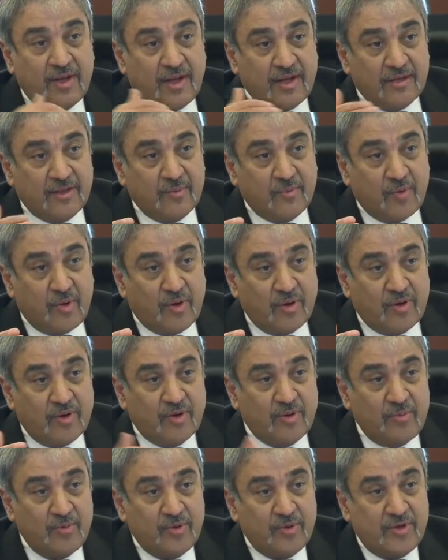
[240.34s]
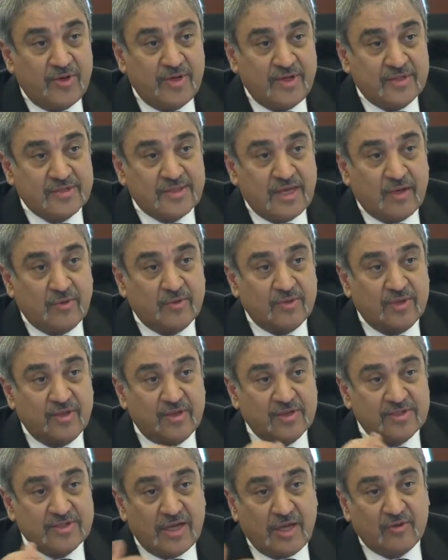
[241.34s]
and the broader community is out
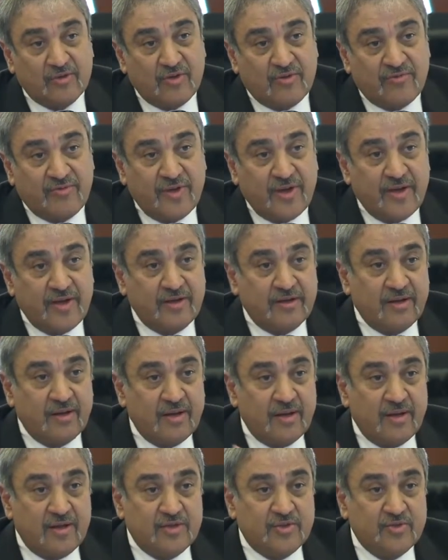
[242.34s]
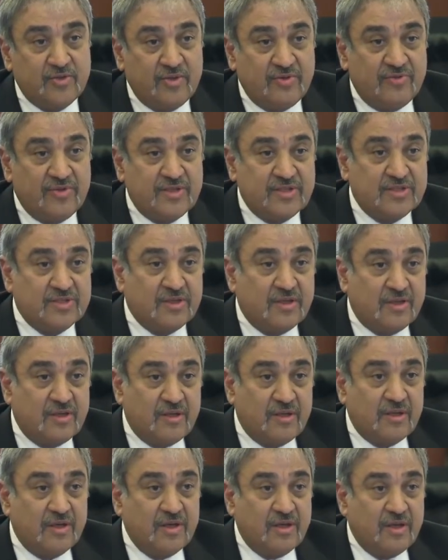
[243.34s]
there south of 8, Chula
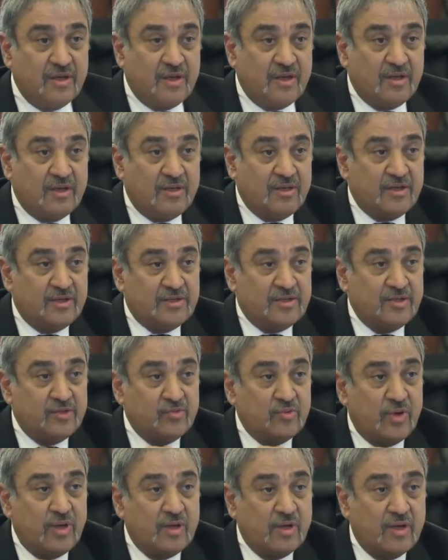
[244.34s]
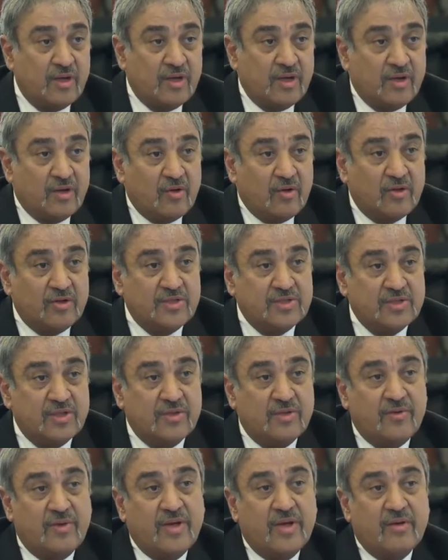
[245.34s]
Vista, near Tijuana, and all these
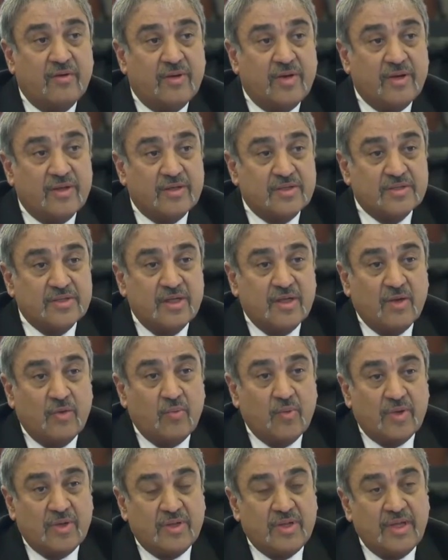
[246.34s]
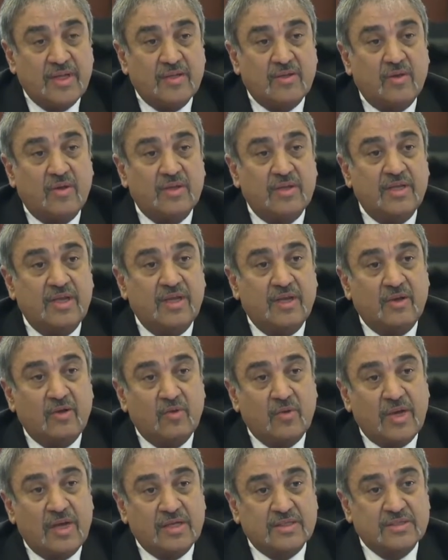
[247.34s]
other areas where they thought they had
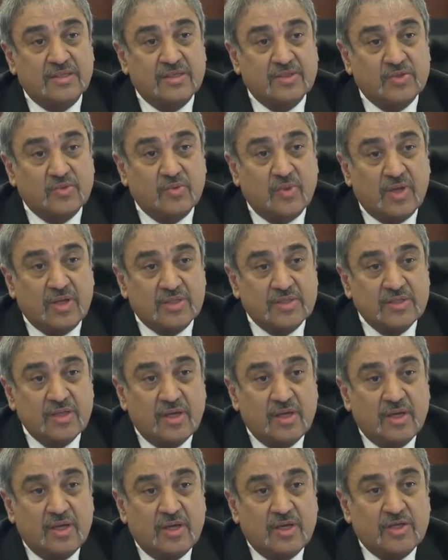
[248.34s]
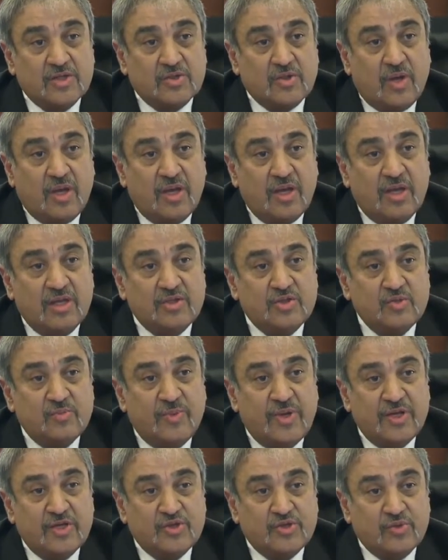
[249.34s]
no access to us. So I had to
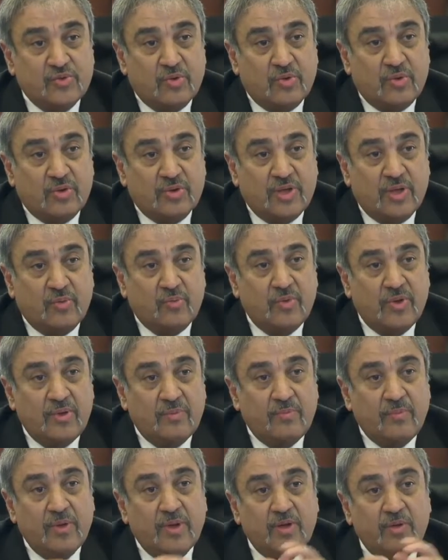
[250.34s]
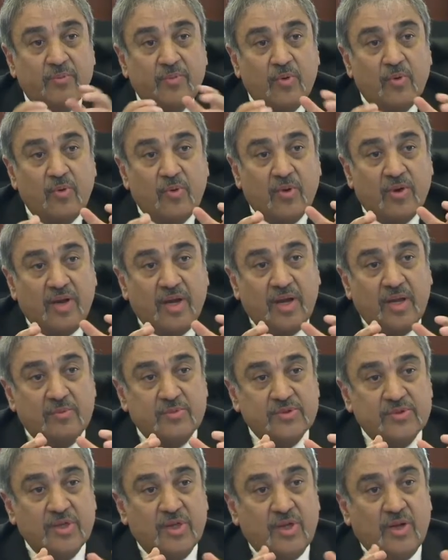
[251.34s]
make sure that we built
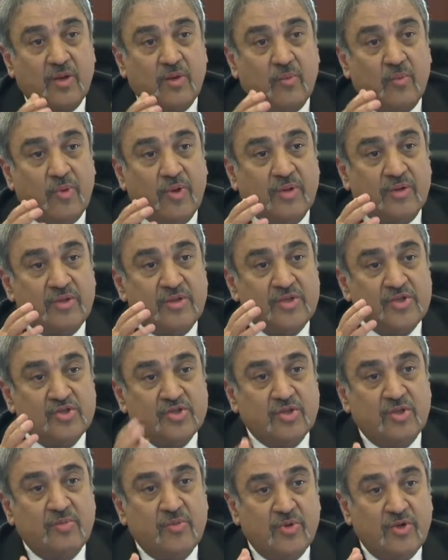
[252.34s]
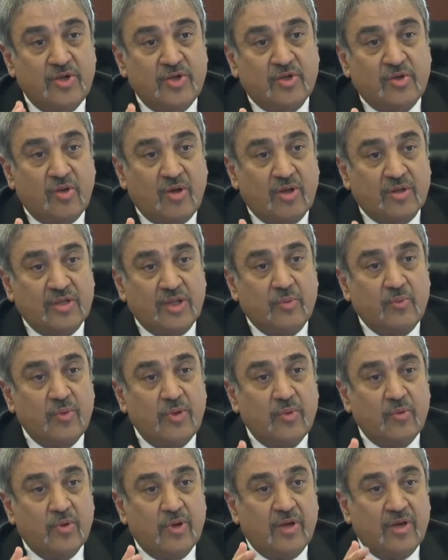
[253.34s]
programs where this community thought that
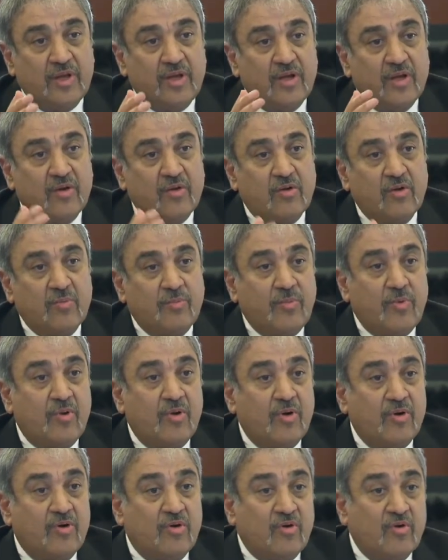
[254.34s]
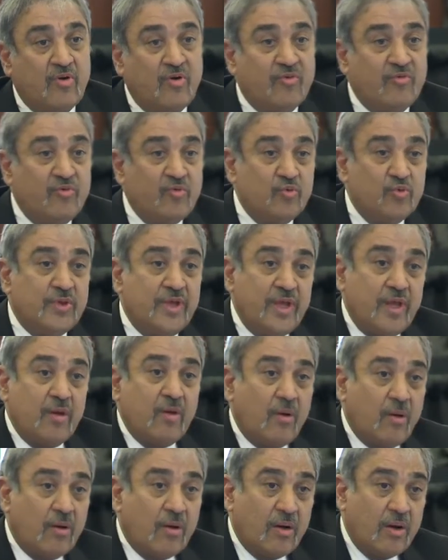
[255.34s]
we were an integral part of who they
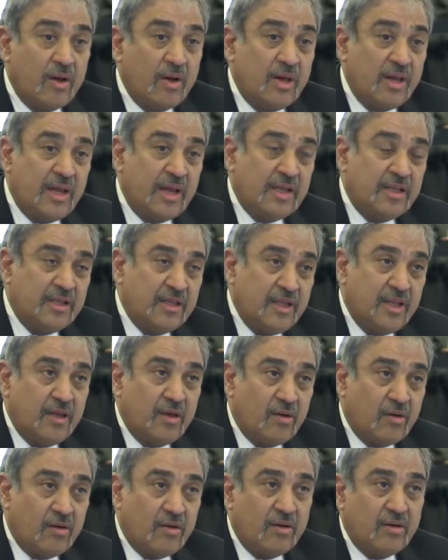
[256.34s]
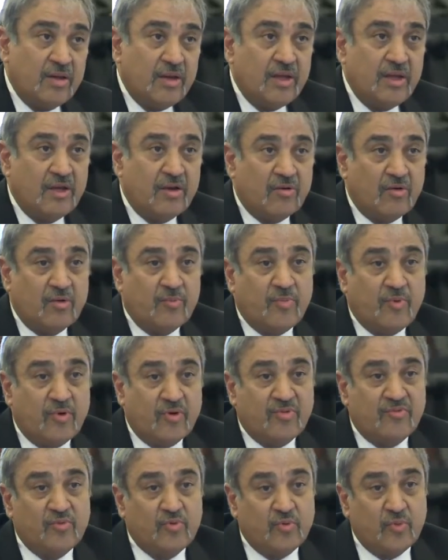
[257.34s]
are, and they are an integral
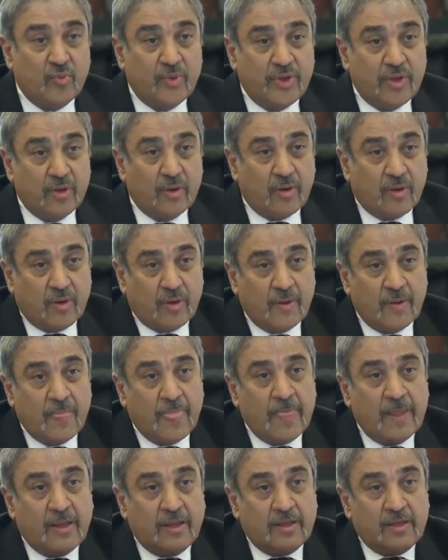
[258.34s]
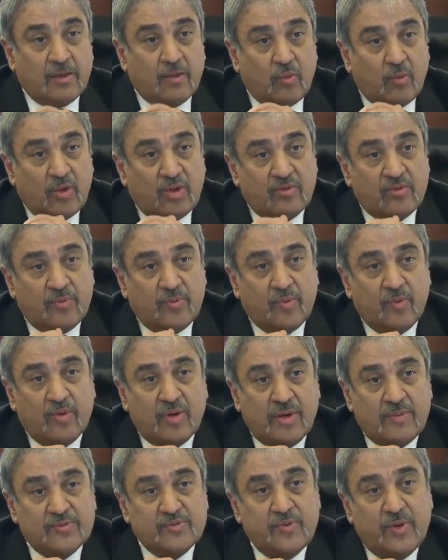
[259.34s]
part of who we are. One of the
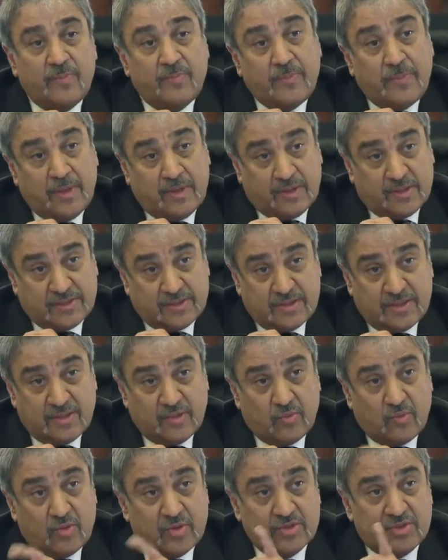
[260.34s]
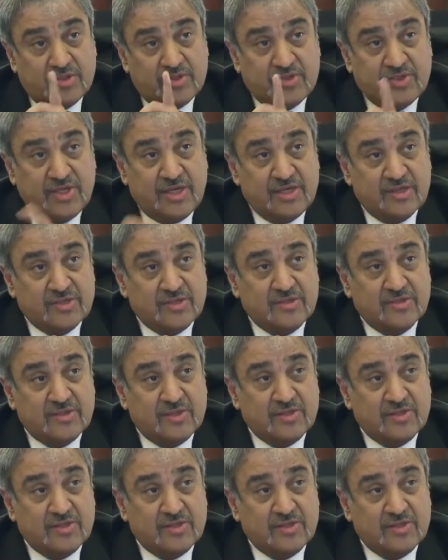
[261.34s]
programs we built was the Chancellor's